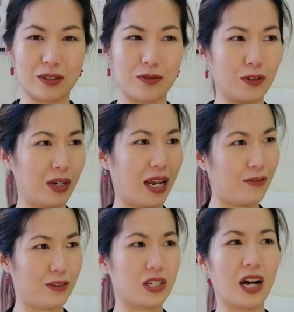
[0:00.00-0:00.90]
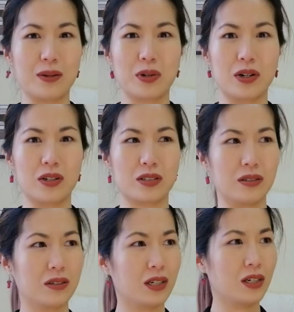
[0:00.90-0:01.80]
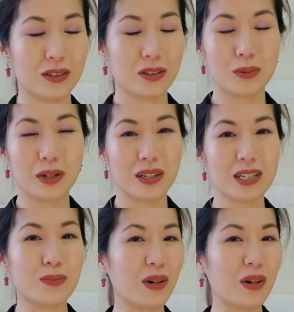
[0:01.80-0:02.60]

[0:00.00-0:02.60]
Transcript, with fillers: for an average height person. So whether it's